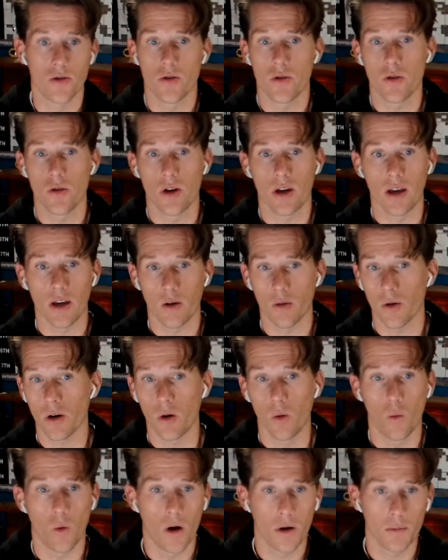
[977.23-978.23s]
You can get rid
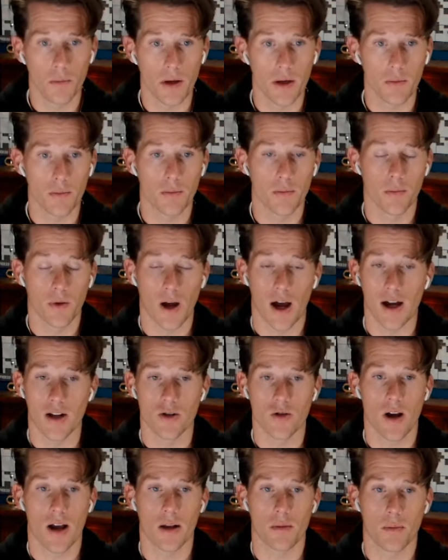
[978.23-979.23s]
of one big
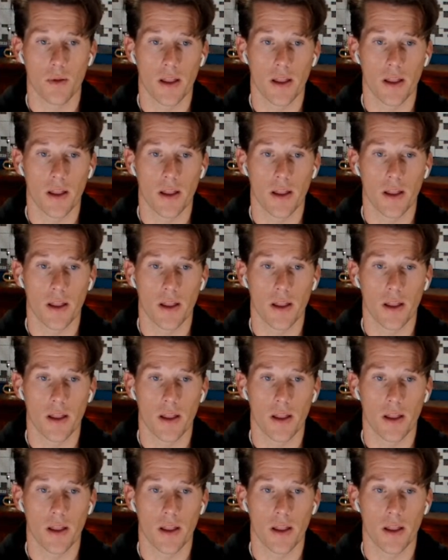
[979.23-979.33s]
contract